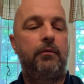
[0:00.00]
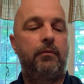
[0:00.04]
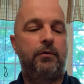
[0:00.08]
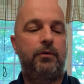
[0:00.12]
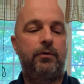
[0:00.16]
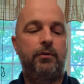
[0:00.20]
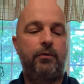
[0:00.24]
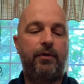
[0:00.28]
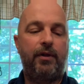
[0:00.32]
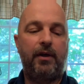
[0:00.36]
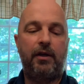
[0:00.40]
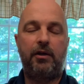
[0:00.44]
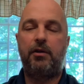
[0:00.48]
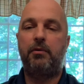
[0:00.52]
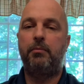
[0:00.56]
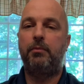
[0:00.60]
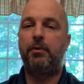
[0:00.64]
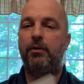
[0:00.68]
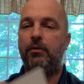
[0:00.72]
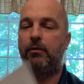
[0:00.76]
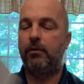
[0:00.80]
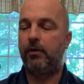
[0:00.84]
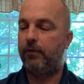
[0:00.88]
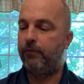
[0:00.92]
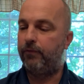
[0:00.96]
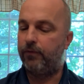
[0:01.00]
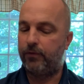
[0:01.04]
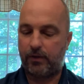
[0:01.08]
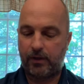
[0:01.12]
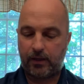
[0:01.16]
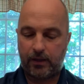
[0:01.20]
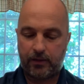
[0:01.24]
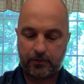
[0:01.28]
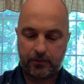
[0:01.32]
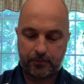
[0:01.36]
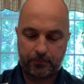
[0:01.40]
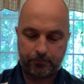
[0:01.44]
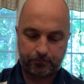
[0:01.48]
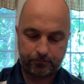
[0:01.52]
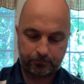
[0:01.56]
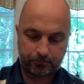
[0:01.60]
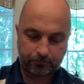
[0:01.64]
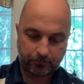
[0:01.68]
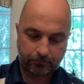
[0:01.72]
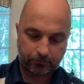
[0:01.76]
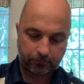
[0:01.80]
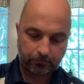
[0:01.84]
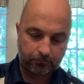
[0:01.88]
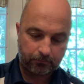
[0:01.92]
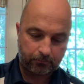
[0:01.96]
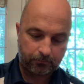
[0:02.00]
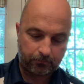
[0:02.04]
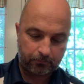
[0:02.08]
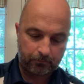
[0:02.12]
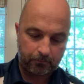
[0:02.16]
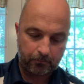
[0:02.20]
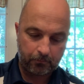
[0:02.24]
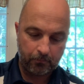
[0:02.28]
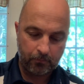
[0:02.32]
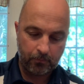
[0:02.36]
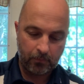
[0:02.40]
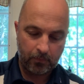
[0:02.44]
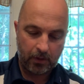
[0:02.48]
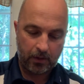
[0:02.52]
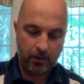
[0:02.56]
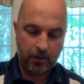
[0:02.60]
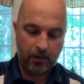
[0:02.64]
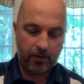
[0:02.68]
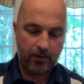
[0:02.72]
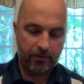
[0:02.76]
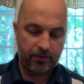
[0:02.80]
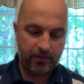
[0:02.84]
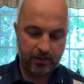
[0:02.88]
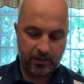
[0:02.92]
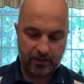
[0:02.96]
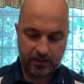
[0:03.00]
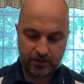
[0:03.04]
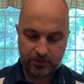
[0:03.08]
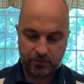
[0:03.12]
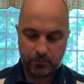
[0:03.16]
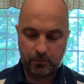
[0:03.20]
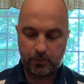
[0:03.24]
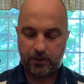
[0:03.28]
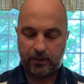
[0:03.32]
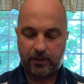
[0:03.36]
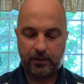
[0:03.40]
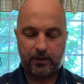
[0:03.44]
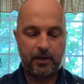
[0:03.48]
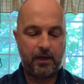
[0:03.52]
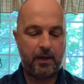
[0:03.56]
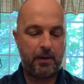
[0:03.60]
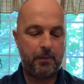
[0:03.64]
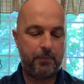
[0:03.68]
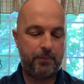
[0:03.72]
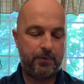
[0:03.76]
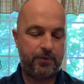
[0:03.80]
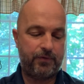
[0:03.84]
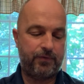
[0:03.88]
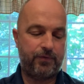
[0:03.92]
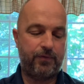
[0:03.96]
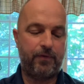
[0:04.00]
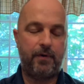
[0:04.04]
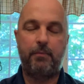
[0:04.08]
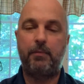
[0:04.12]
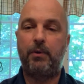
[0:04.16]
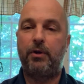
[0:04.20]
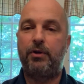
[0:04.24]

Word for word: So thank you, Minori, for that. The next one comes from